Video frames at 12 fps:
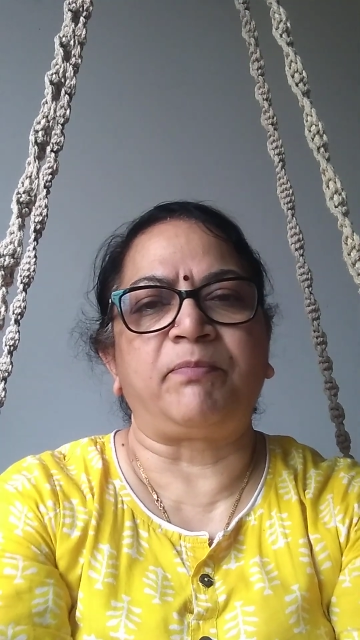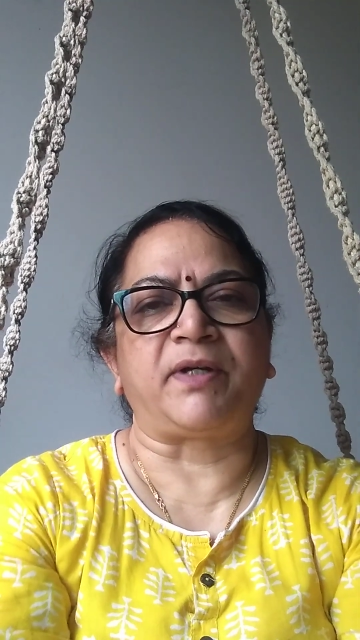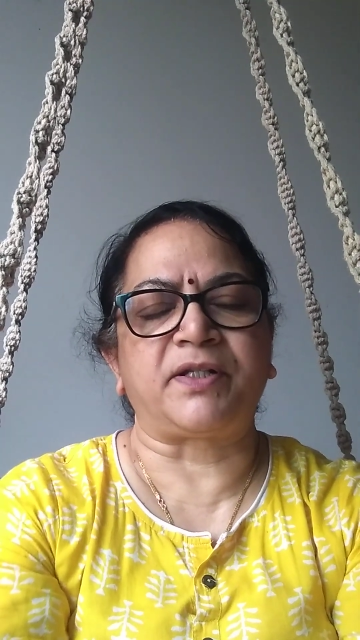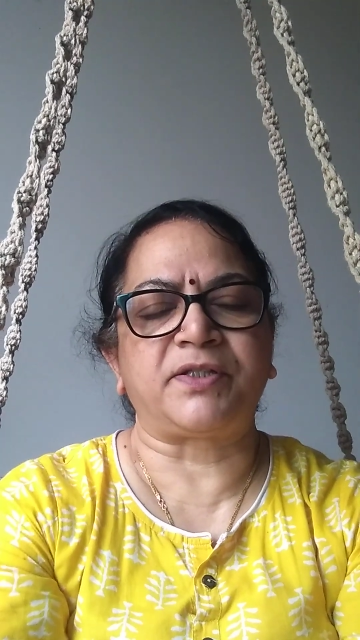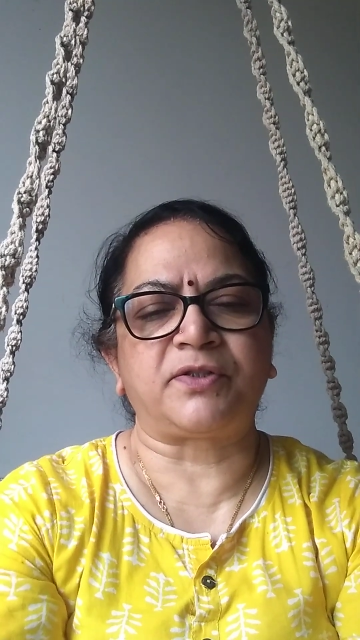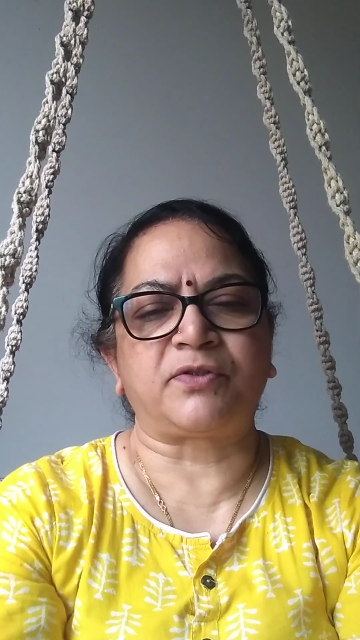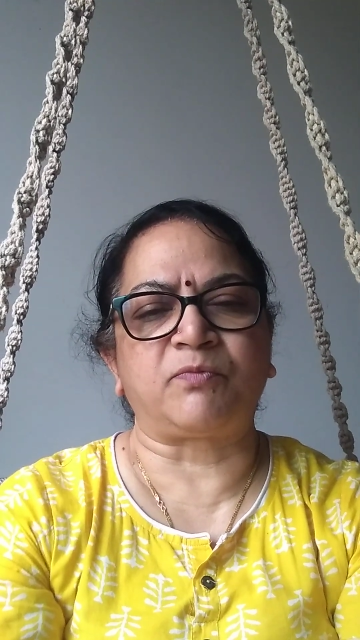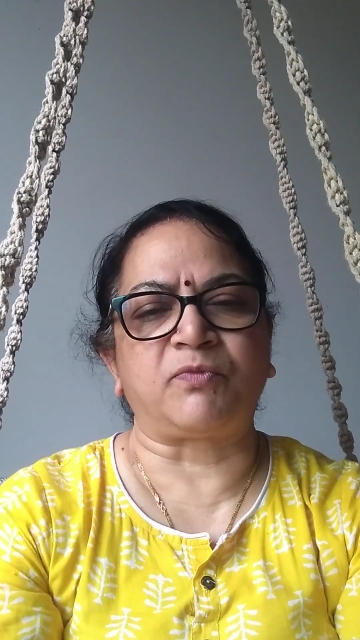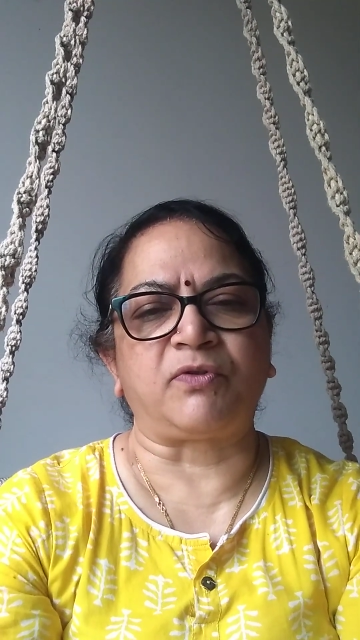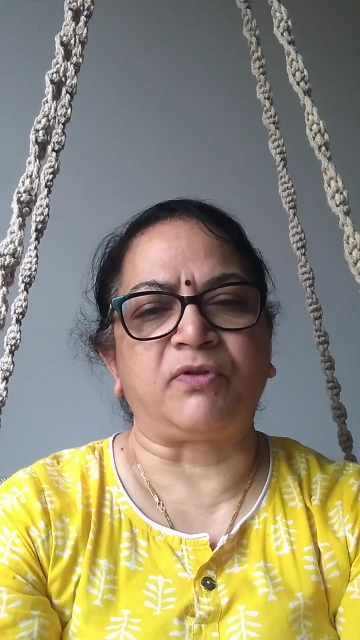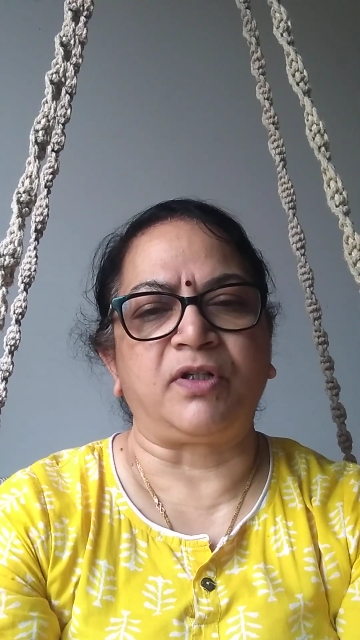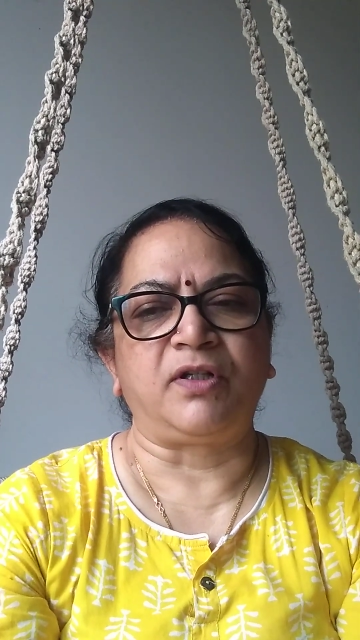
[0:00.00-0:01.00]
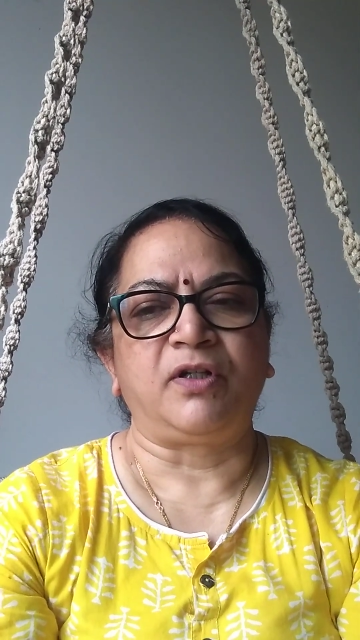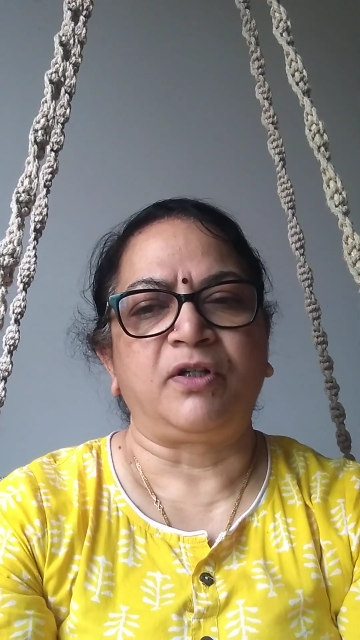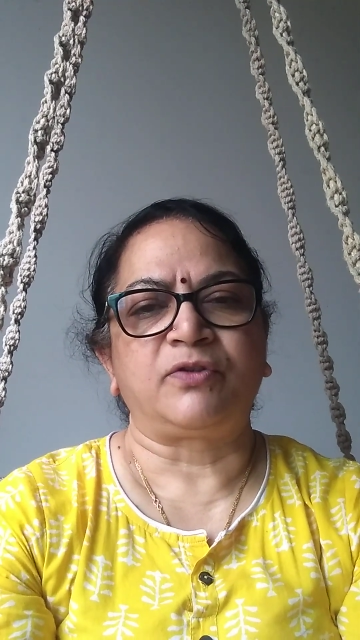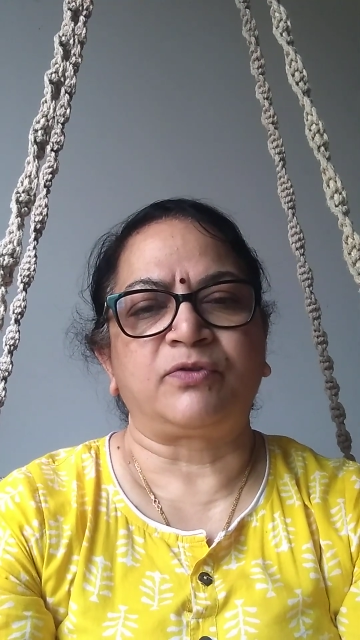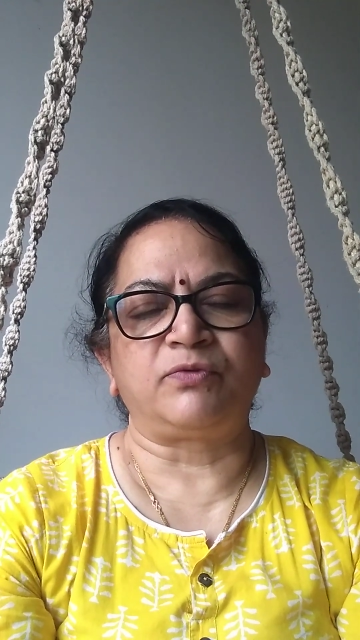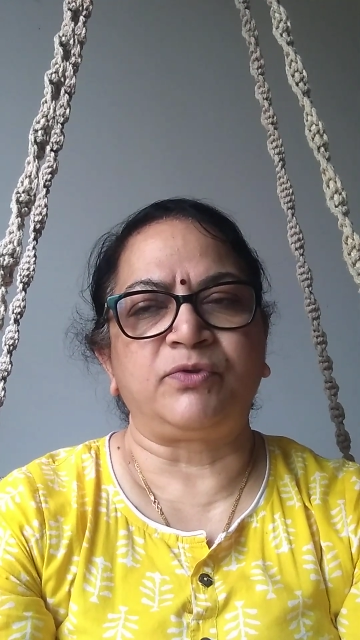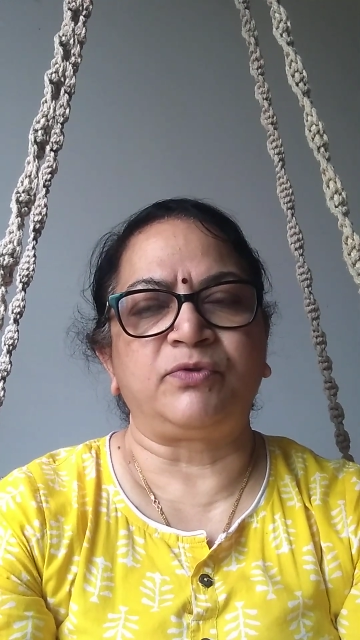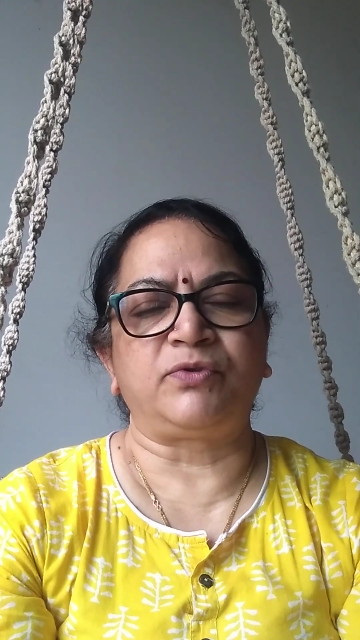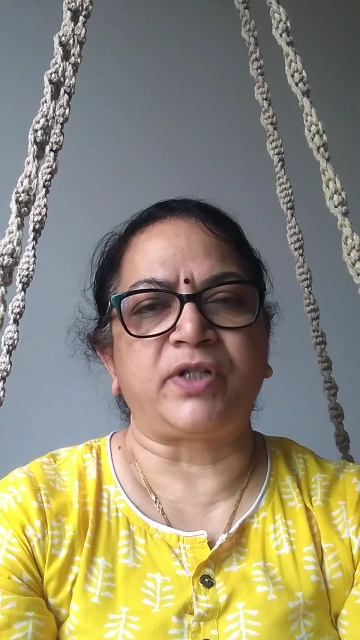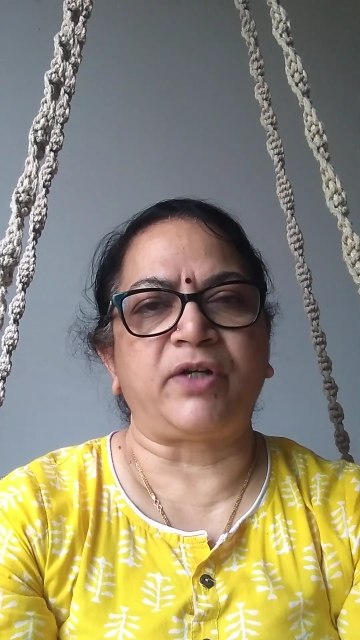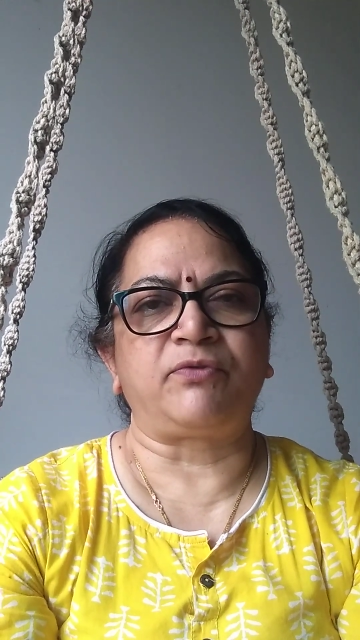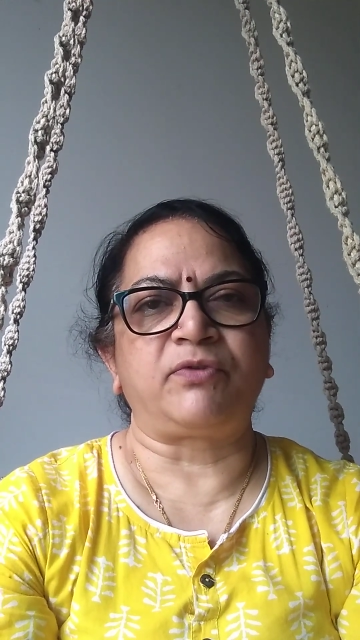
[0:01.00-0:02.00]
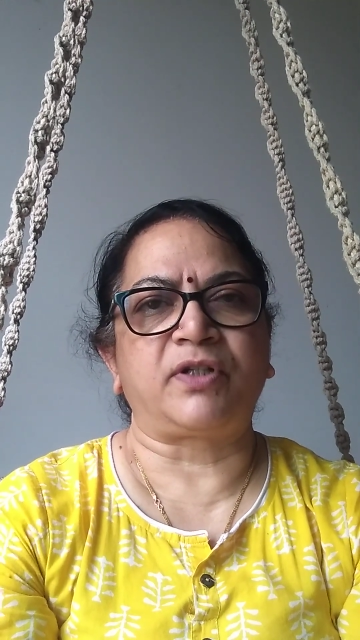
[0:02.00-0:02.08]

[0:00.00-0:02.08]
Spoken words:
paracetamol, so you shall have to